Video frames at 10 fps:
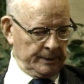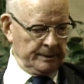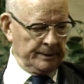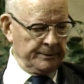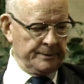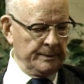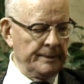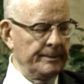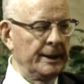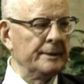week, and it's true
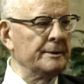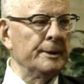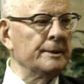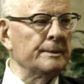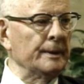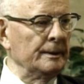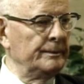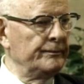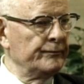with management as well.